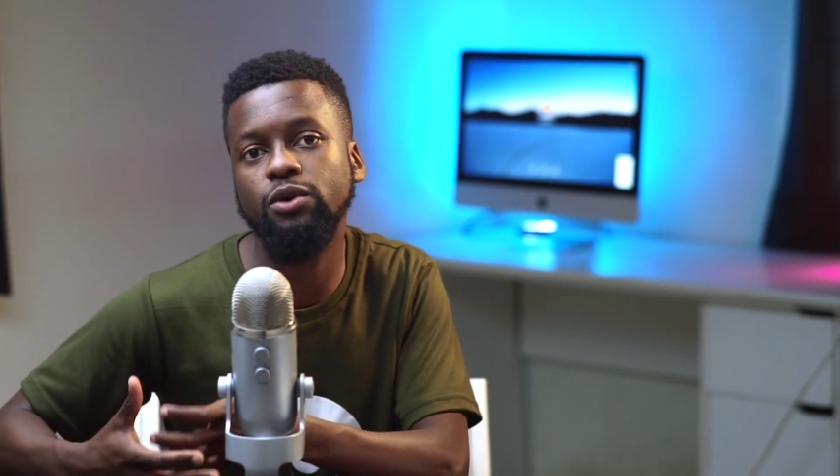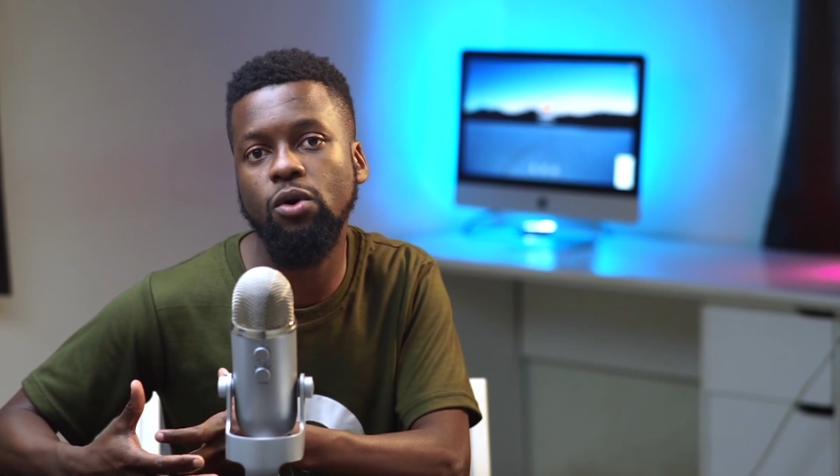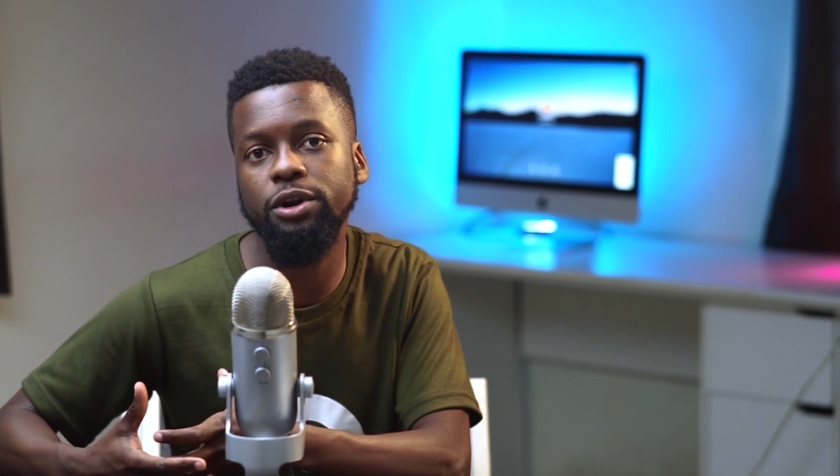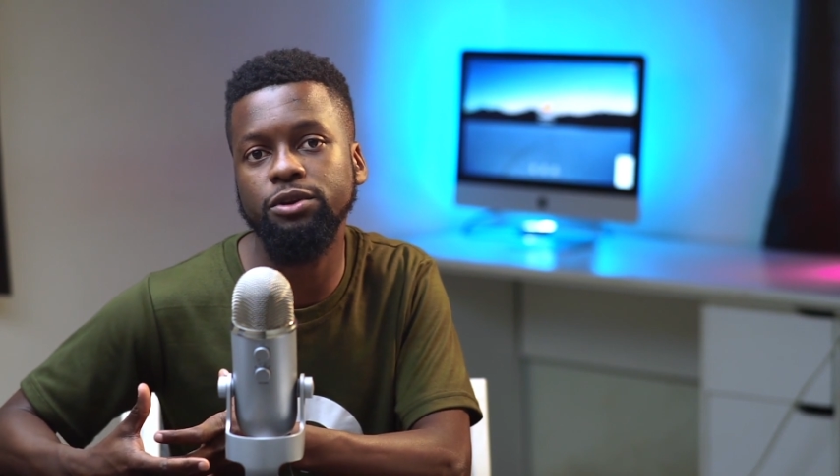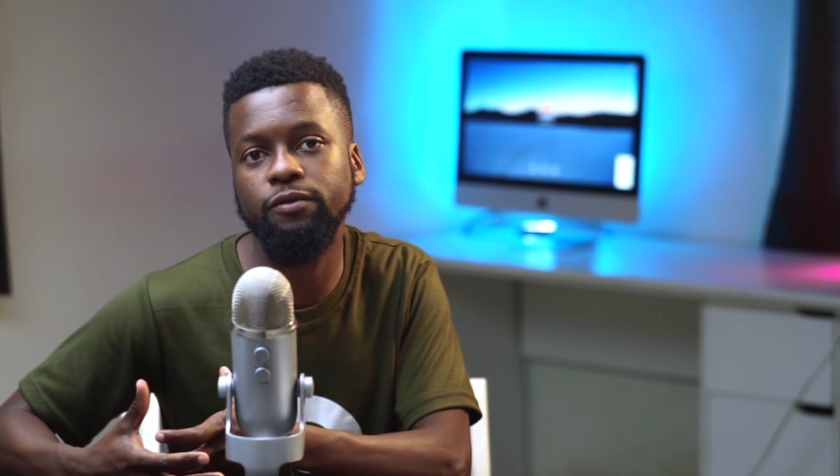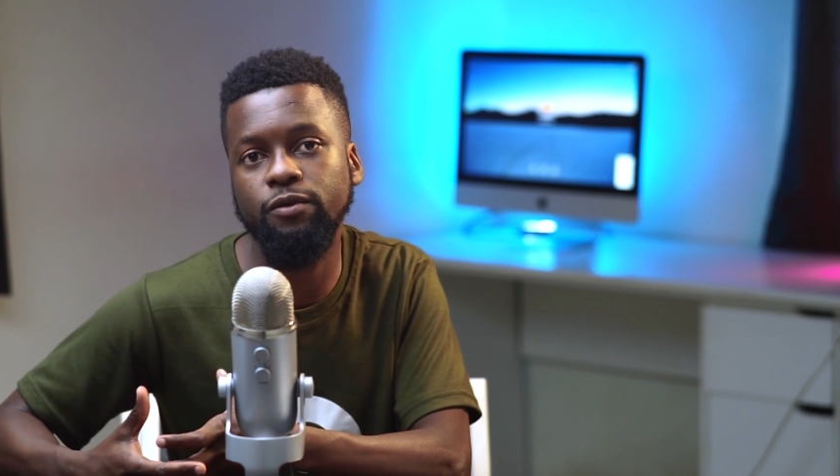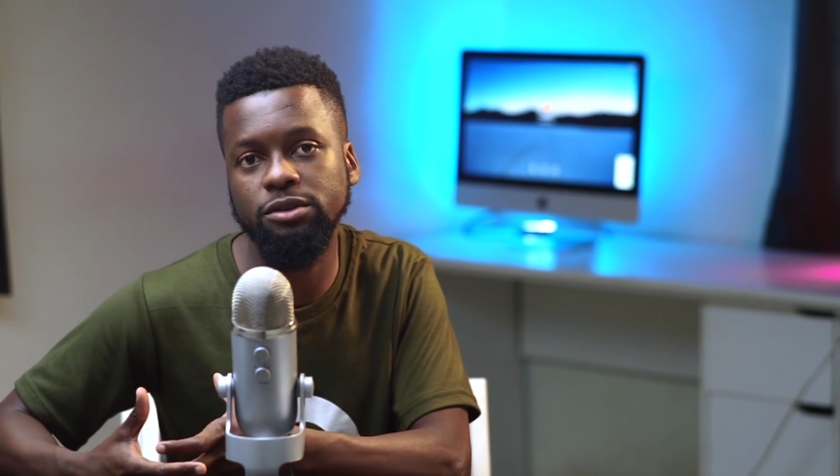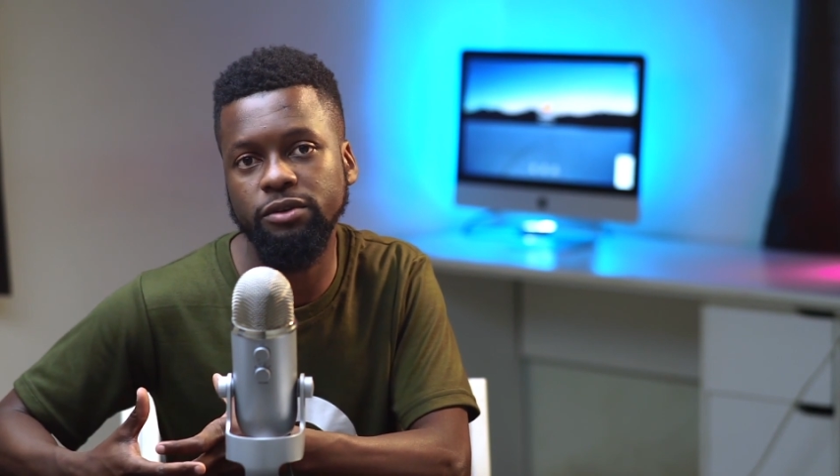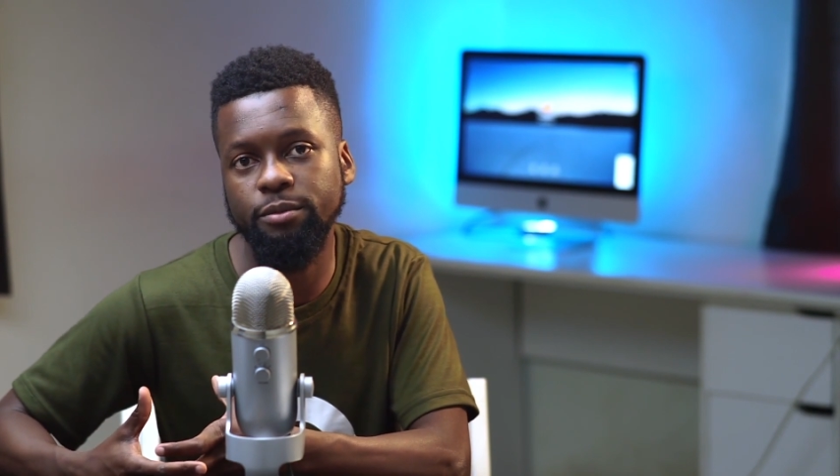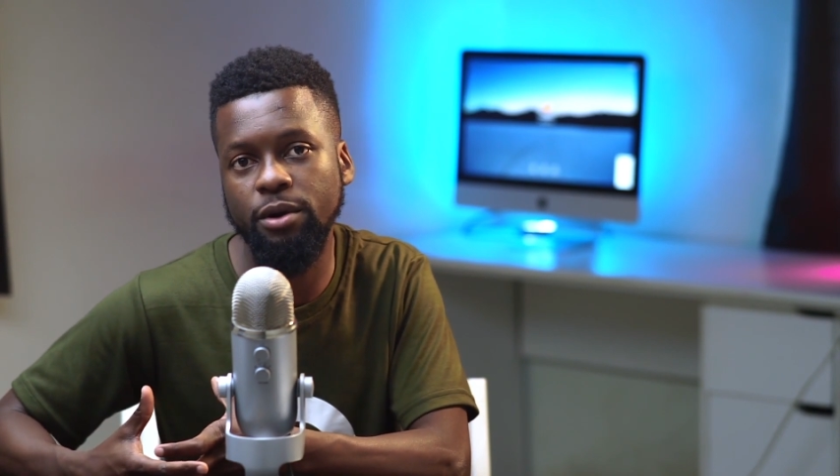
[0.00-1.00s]
recorded your
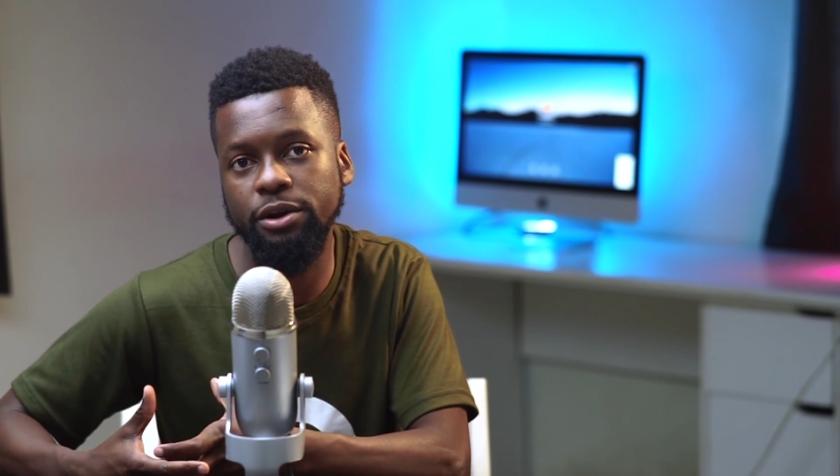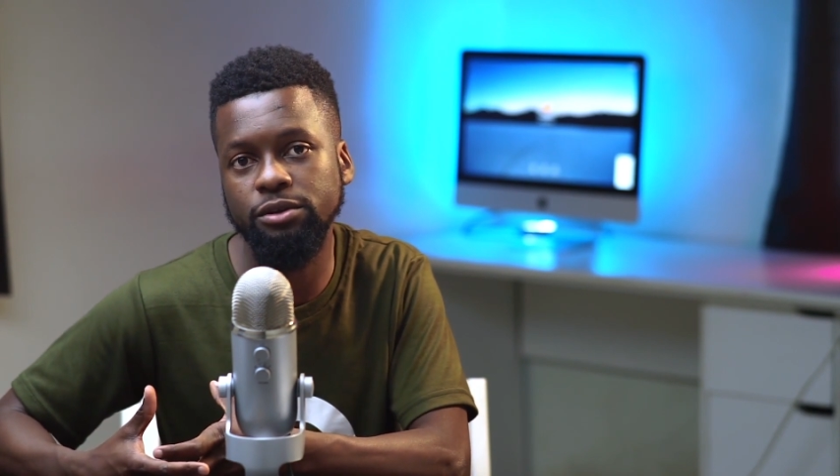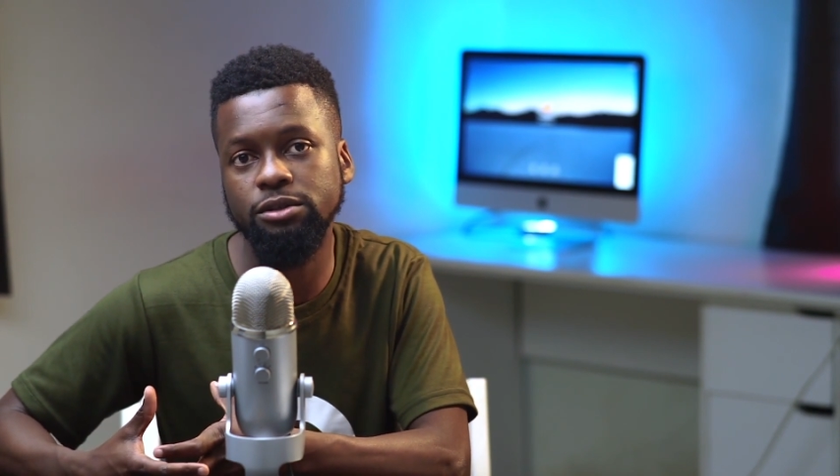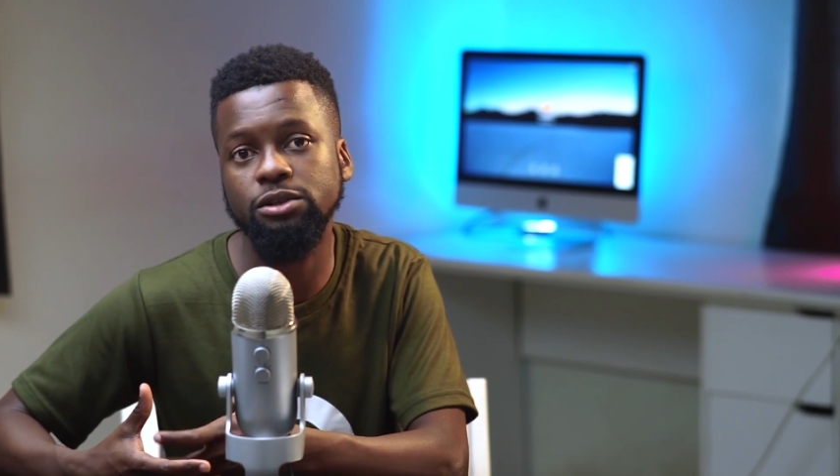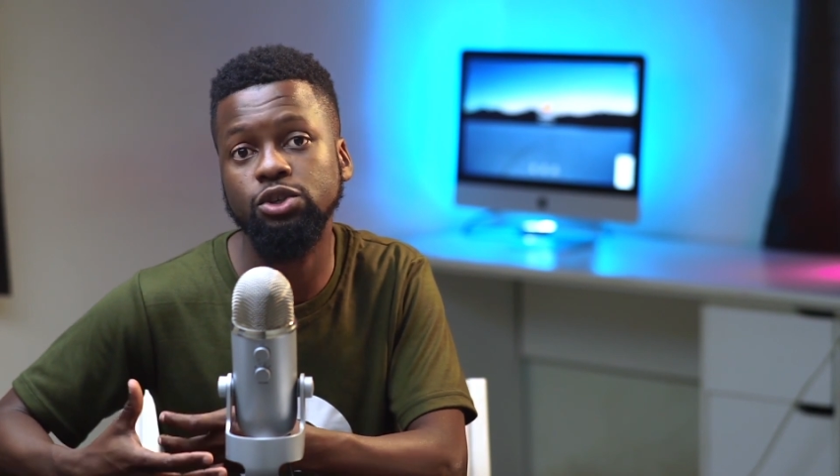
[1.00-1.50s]
voiceover models,